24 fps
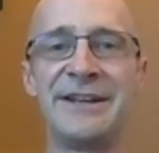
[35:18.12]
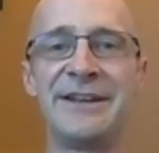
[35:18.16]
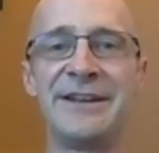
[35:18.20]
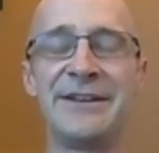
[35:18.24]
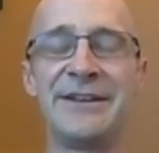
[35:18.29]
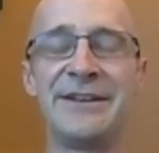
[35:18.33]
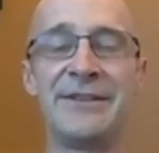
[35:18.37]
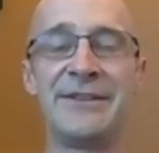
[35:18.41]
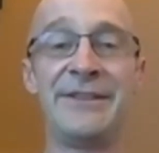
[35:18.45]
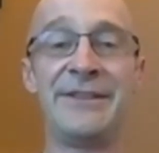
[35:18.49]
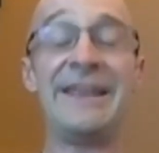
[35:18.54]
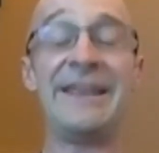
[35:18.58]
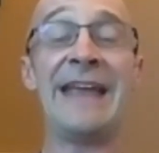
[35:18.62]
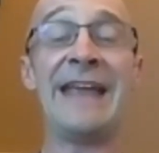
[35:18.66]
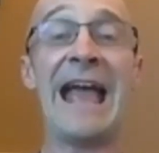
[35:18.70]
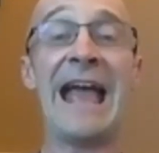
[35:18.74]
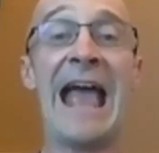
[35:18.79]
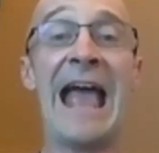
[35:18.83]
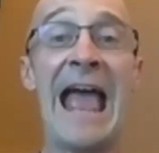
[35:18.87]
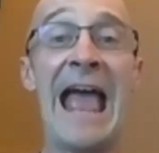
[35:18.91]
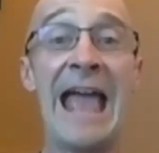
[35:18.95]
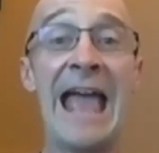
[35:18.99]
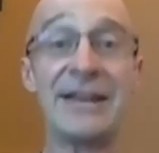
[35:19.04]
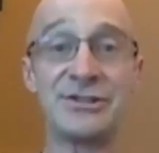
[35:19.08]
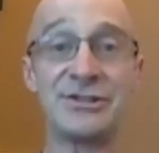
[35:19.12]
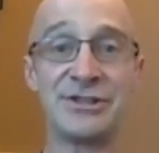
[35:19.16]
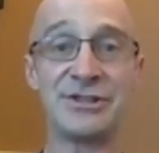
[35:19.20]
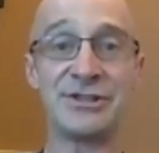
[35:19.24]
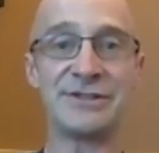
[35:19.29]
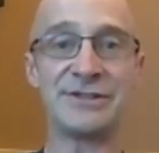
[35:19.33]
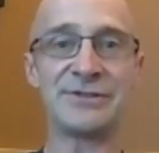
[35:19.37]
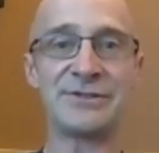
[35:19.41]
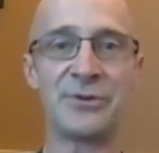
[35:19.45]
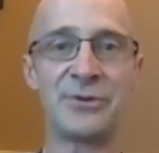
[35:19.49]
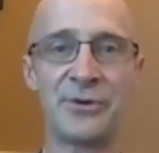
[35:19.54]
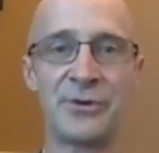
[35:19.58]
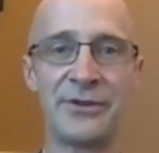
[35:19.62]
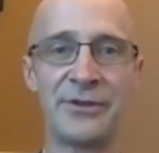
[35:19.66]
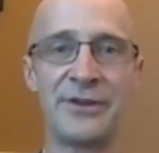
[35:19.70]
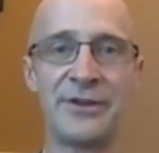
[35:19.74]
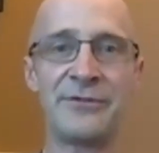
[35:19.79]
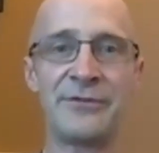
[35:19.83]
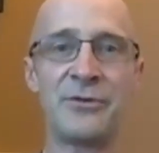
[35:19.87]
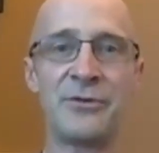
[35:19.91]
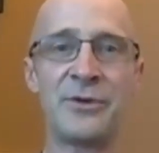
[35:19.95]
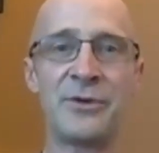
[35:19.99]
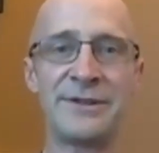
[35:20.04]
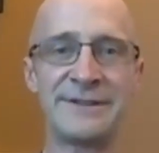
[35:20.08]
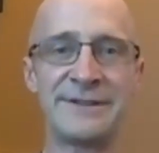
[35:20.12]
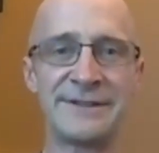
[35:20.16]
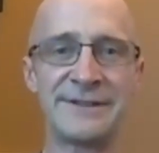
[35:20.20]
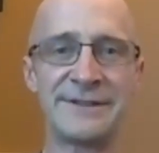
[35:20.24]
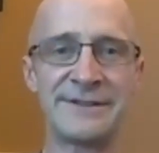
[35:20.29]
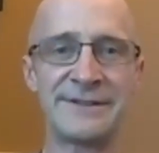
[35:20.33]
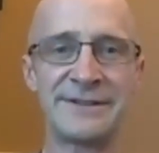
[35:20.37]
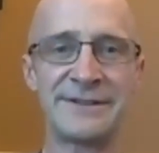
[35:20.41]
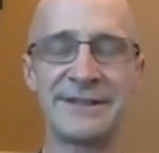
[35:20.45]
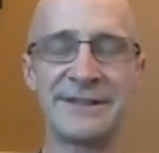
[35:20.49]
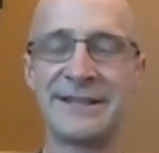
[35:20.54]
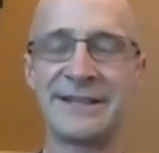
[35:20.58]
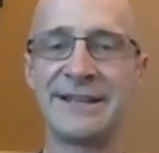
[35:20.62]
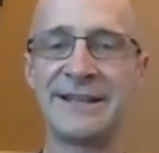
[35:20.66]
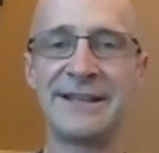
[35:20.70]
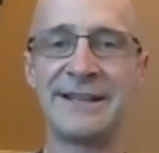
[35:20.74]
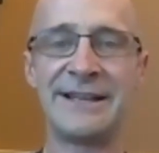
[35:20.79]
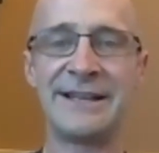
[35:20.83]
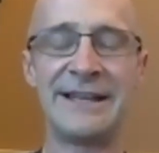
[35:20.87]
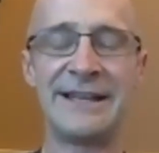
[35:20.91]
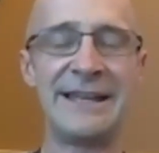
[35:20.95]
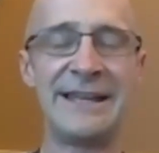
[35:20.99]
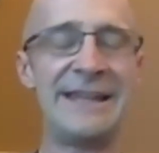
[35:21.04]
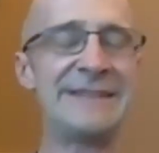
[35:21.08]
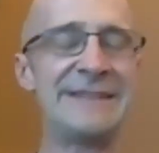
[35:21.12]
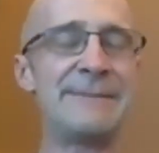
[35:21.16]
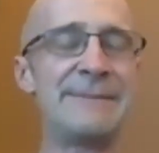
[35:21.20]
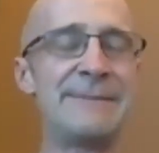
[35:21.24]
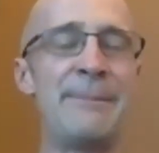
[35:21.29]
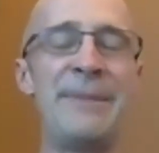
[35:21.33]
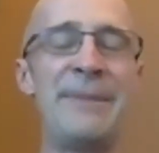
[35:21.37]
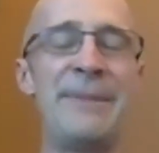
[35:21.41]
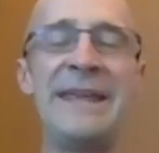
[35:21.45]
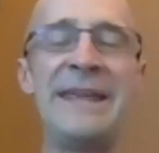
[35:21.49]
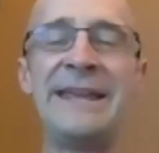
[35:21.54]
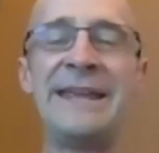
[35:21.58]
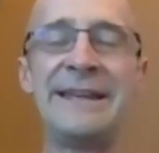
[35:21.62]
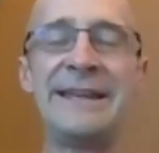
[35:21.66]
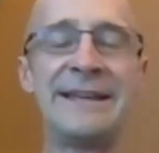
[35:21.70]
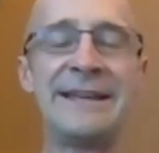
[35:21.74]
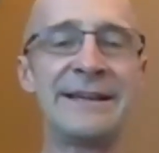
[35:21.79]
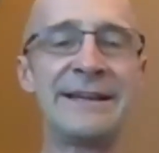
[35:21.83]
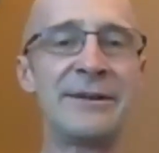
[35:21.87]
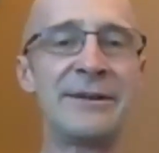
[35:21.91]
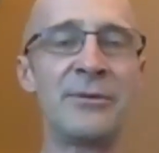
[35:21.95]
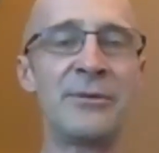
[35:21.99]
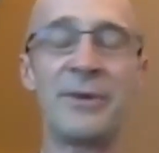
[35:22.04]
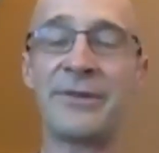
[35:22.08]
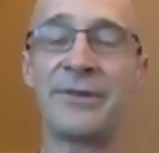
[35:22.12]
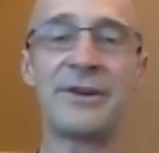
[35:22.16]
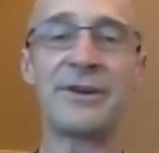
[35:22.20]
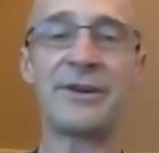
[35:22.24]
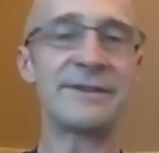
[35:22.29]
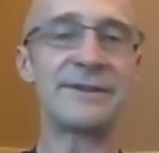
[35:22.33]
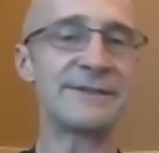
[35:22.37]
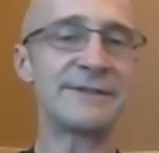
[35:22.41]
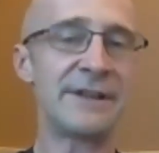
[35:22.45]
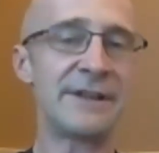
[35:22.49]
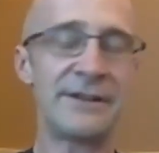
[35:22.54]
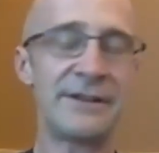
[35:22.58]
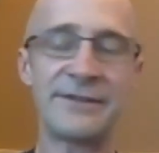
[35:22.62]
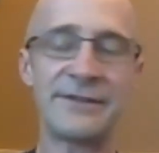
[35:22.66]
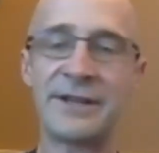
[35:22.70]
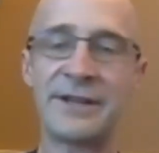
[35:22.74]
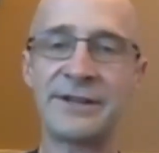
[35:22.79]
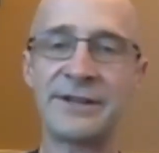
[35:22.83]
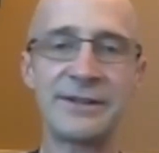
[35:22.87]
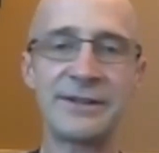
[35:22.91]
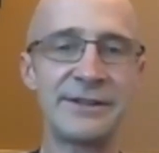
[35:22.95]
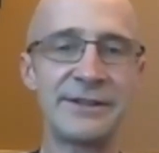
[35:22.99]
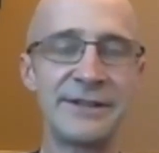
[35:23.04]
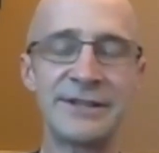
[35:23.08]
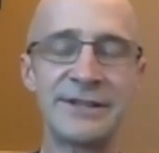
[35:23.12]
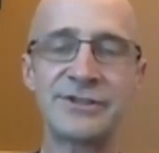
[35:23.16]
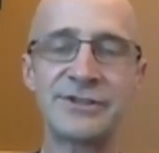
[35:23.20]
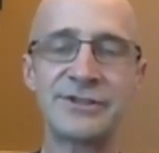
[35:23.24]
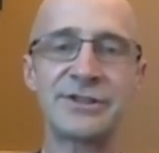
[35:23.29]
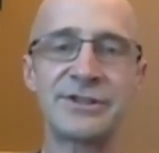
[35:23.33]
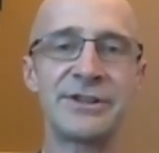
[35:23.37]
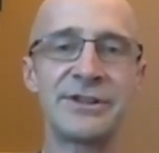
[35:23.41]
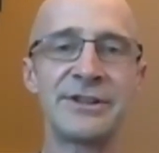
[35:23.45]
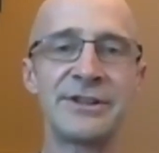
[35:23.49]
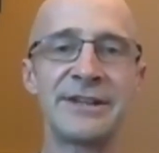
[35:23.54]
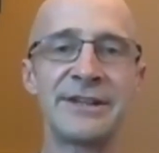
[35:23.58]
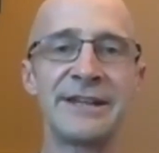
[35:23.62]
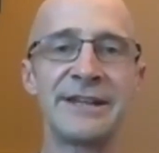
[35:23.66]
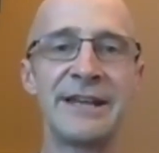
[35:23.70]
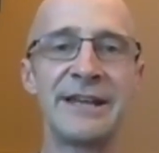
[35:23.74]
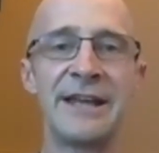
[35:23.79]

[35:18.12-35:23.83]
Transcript: the anxious or the avoidance is being with ourselves unconditionally.